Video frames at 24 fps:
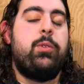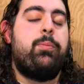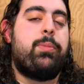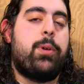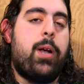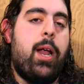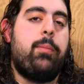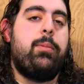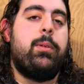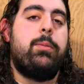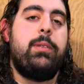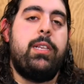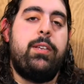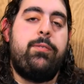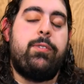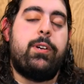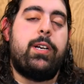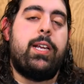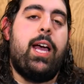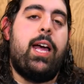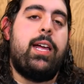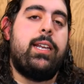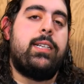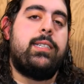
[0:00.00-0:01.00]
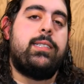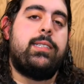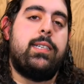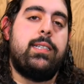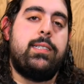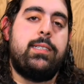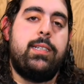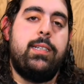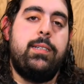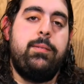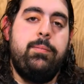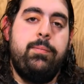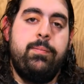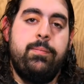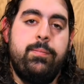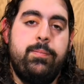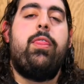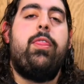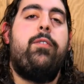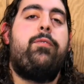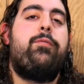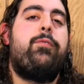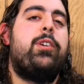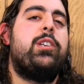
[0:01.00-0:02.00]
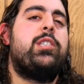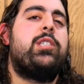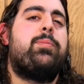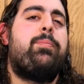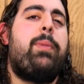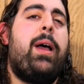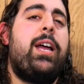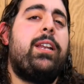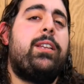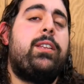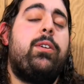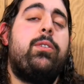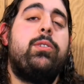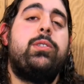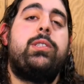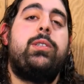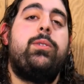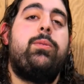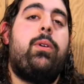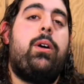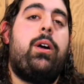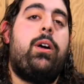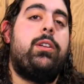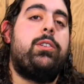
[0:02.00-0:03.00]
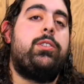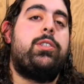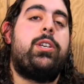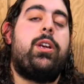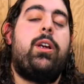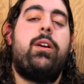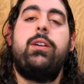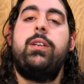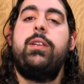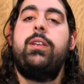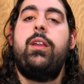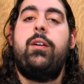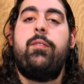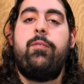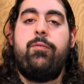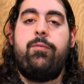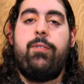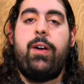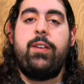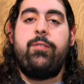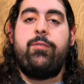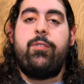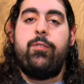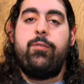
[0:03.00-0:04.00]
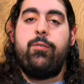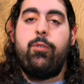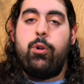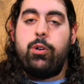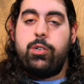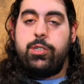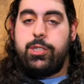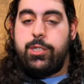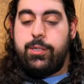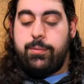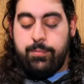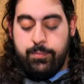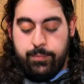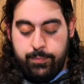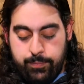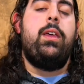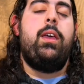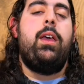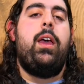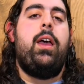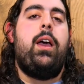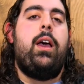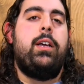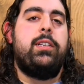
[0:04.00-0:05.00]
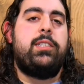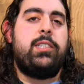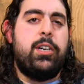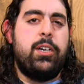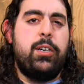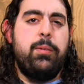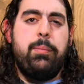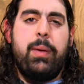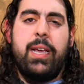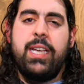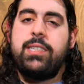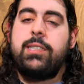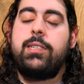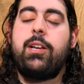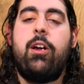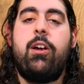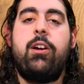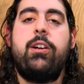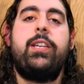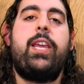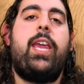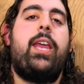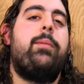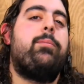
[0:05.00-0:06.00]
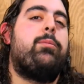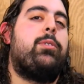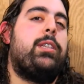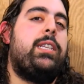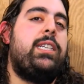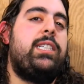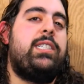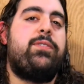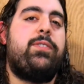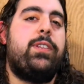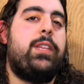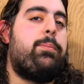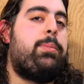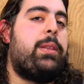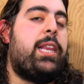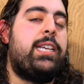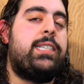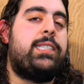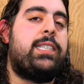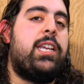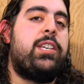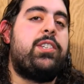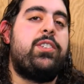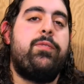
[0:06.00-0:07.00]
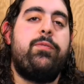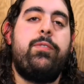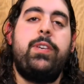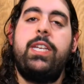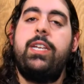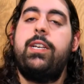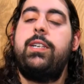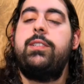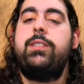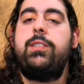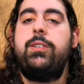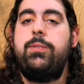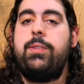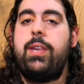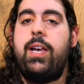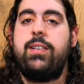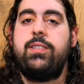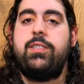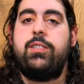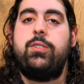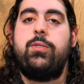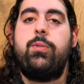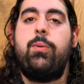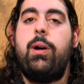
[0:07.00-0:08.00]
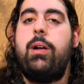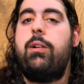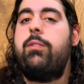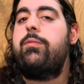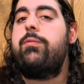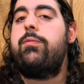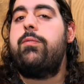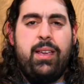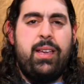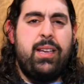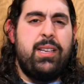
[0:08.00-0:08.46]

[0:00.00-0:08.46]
you probably forgot existed, the first spot goes to Uncharted Fight for Fortune a turn-based card game released for the PlayStation Vita in 2012.